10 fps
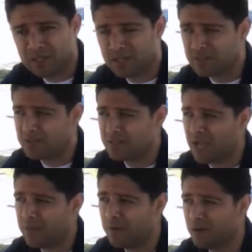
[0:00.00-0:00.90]
It's a
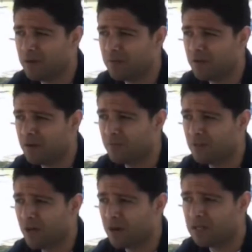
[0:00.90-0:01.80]
time of a
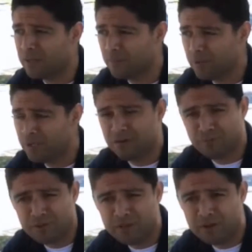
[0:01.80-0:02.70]
lot of liberty and
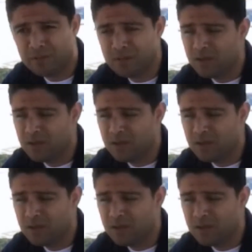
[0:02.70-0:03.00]
freedom